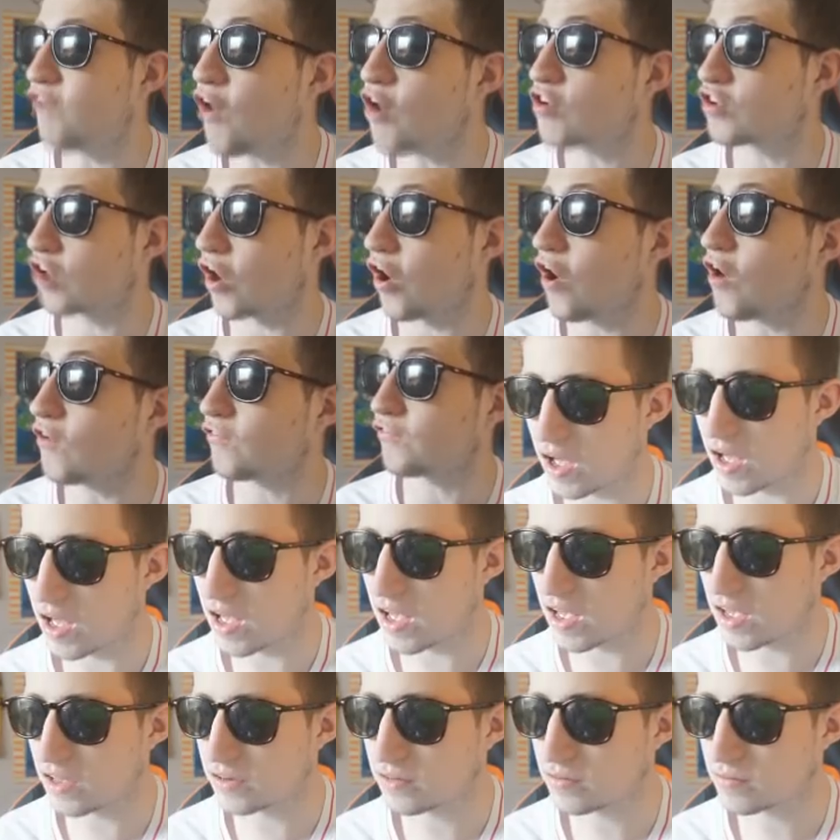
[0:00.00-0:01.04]
Fuck off!
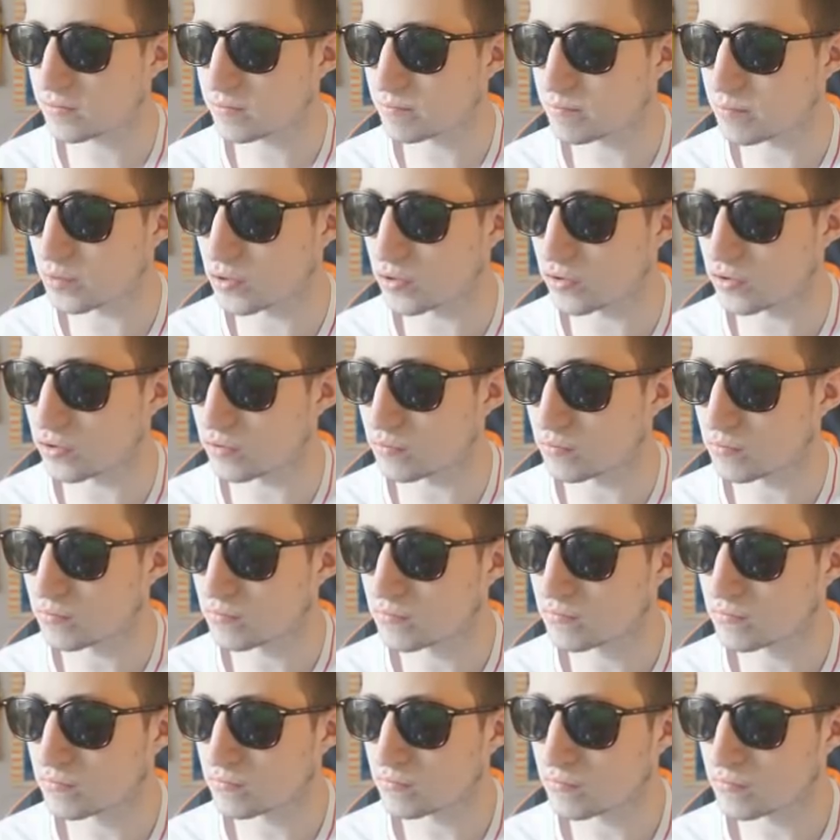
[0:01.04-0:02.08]
Hard. Boom.
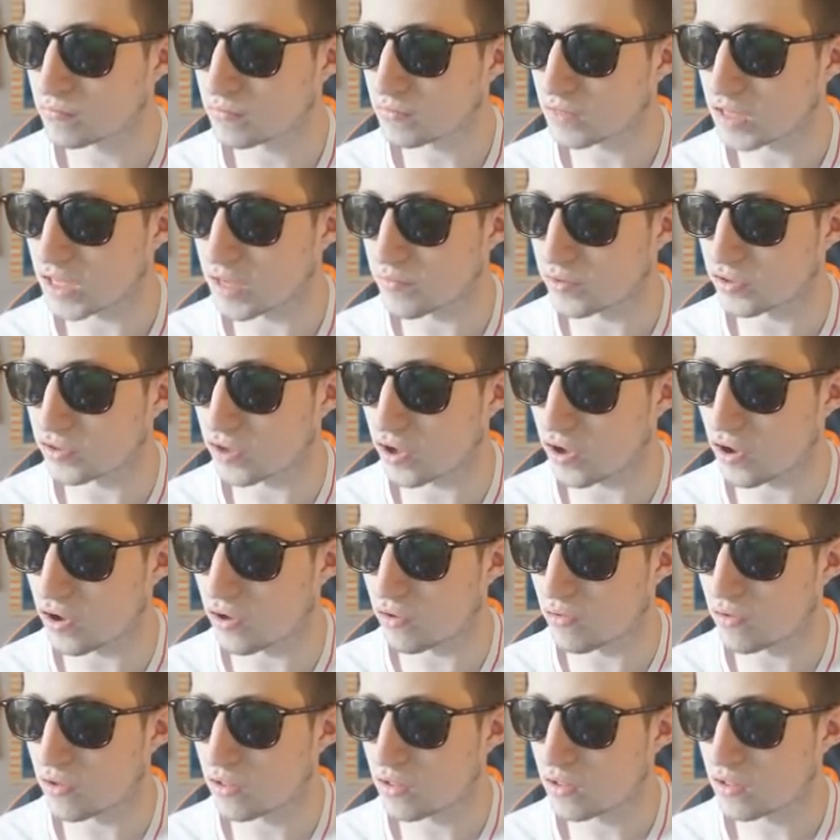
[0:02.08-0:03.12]
Here we
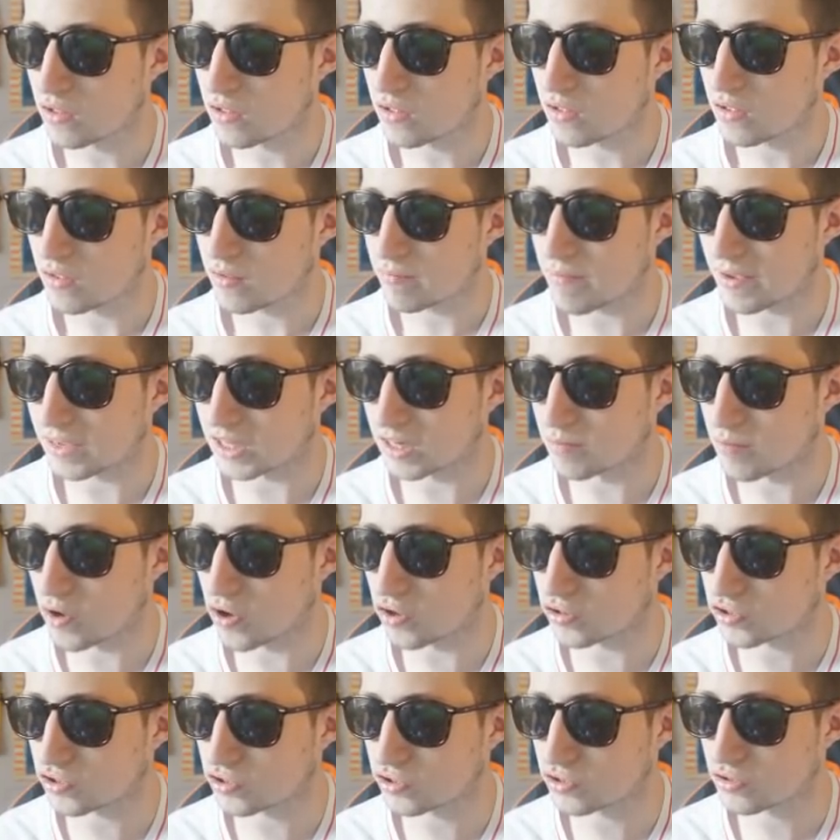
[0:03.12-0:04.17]
go. Back in the
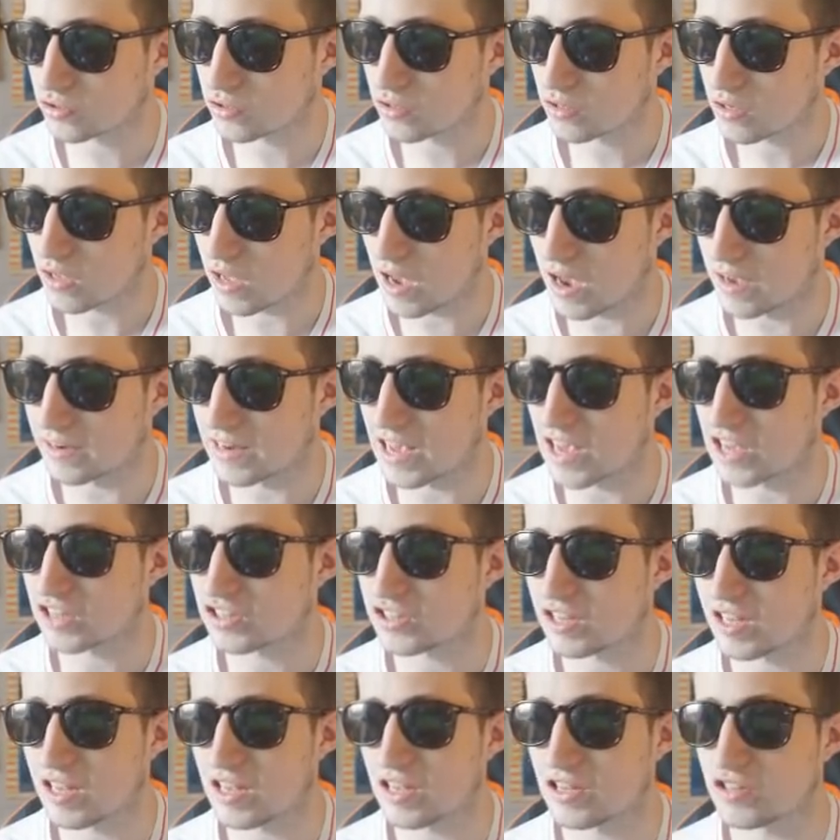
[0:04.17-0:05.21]
box. And
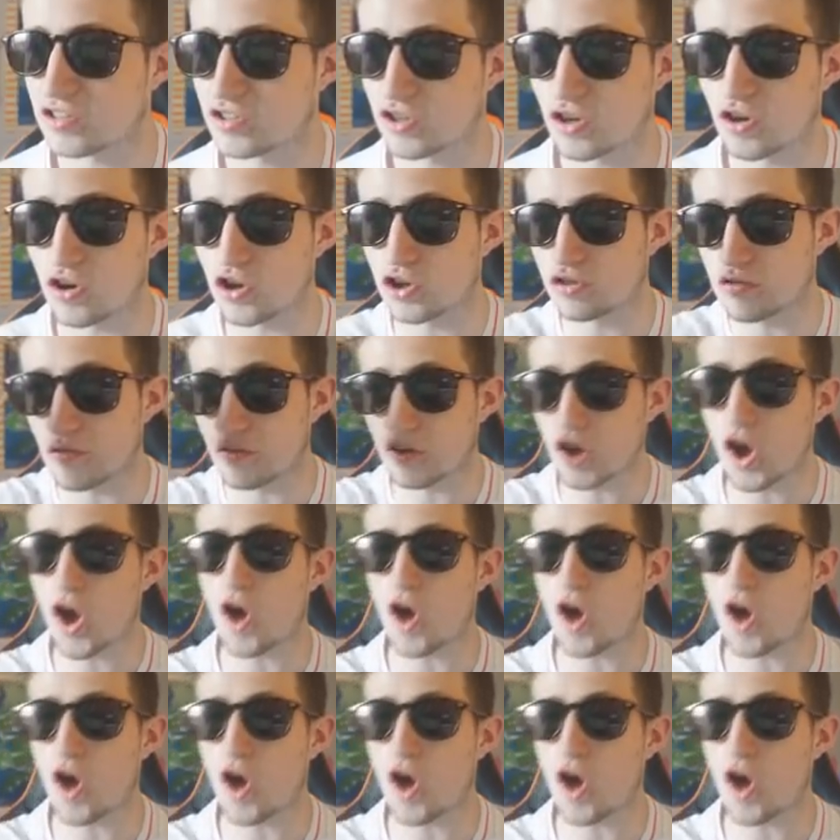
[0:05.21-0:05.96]
that is Surge with a